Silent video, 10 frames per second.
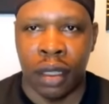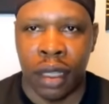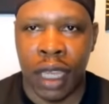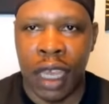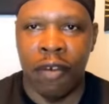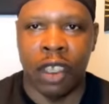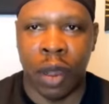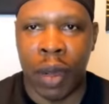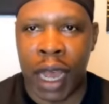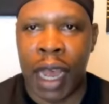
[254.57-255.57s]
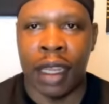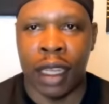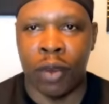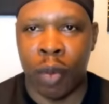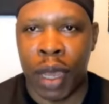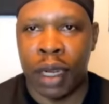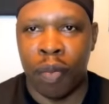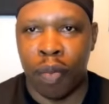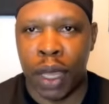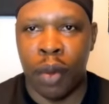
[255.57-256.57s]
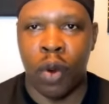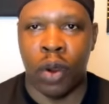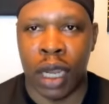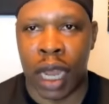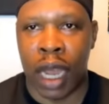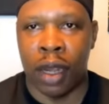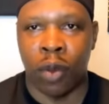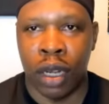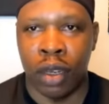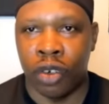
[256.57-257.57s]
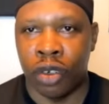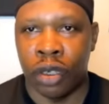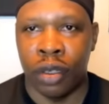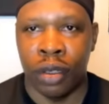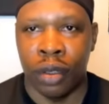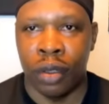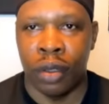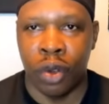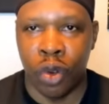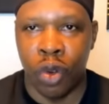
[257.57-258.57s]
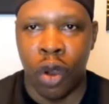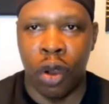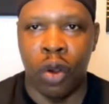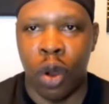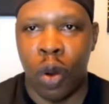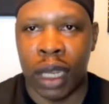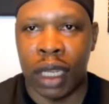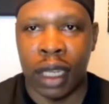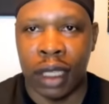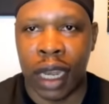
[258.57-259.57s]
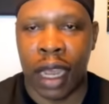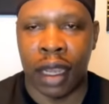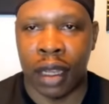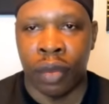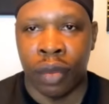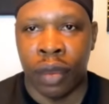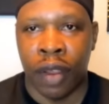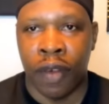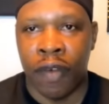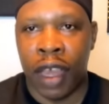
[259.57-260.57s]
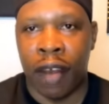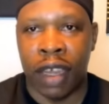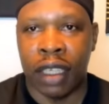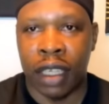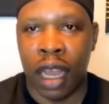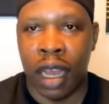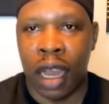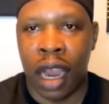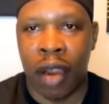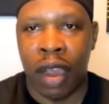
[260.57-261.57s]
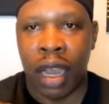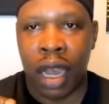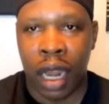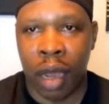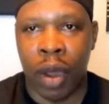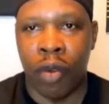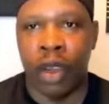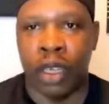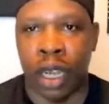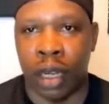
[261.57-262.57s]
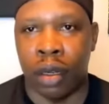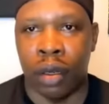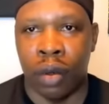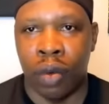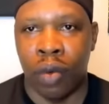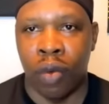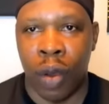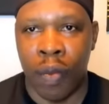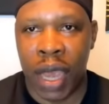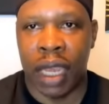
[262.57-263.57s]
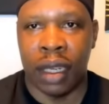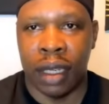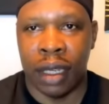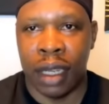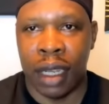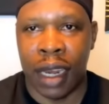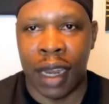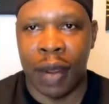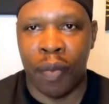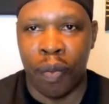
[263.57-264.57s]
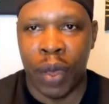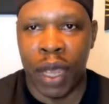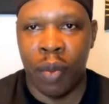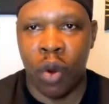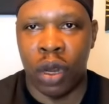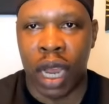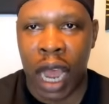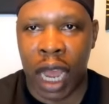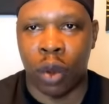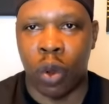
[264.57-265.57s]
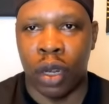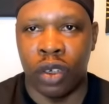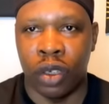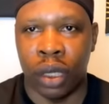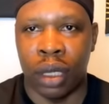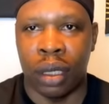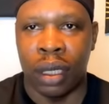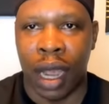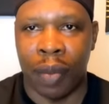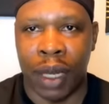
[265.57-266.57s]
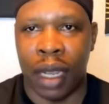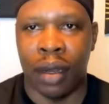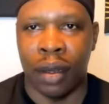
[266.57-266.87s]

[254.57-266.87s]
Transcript: even some artists will make the Billboard at 100 don't know what it is like to have a song or a collaboration will make it in the Billboard at 100 top 10.